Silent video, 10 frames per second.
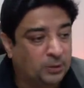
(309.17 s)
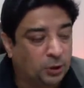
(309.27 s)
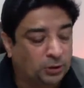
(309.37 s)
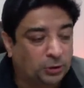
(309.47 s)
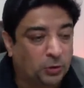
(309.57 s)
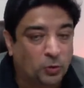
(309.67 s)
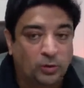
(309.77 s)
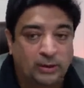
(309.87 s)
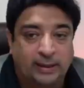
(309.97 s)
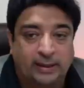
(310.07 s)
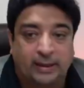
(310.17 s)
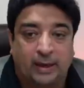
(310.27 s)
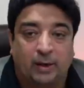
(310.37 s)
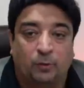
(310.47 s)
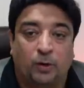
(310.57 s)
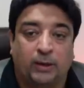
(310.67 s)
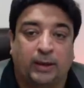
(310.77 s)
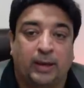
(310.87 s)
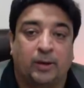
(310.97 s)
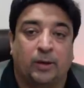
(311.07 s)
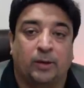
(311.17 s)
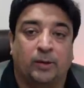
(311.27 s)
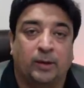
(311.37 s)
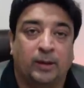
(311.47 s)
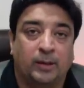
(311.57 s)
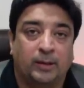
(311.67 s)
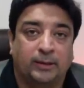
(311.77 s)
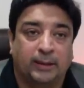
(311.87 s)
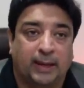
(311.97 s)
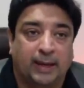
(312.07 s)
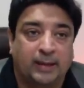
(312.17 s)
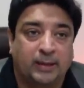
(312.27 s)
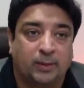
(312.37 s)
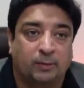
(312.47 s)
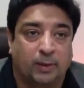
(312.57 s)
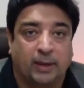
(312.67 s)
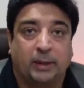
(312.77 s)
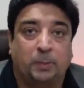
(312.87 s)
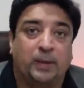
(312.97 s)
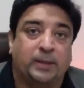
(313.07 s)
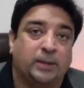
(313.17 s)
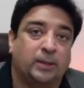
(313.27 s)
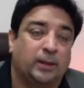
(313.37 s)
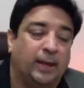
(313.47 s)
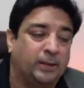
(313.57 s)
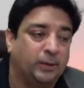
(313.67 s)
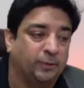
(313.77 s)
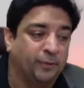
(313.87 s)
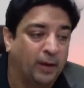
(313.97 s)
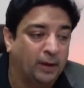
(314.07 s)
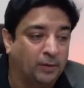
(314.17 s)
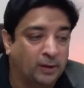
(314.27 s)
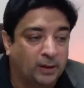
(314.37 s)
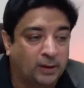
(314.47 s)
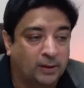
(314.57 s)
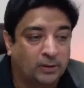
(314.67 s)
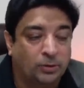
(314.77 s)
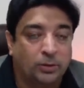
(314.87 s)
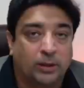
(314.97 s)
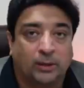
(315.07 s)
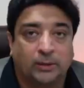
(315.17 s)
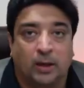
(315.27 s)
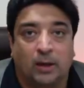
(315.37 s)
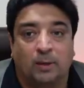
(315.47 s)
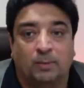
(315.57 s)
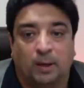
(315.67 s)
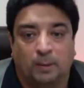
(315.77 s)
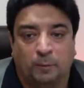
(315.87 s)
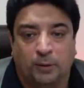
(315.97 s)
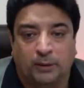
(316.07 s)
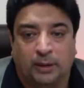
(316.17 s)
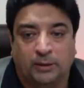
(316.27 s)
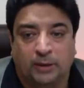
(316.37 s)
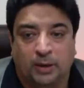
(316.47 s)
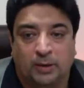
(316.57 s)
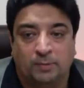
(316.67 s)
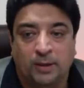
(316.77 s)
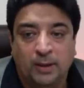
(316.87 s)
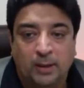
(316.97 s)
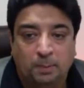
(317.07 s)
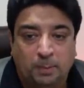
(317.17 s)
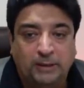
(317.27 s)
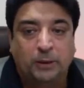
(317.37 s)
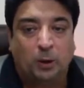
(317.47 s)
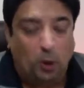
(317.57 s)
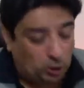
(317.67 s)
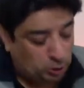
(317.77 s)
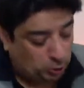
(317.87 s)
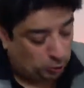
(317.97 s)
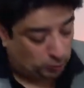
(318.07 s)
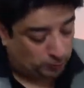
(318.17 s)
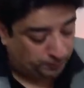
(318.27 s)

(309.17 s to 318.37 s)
Not only they are working on the likes of marketplaces, the likes of Fiverr, Guru.com, Upwork.com, but also